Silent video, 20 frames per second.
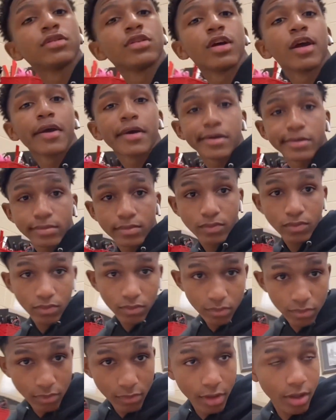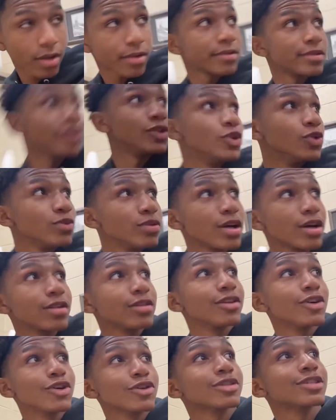chin. You got a long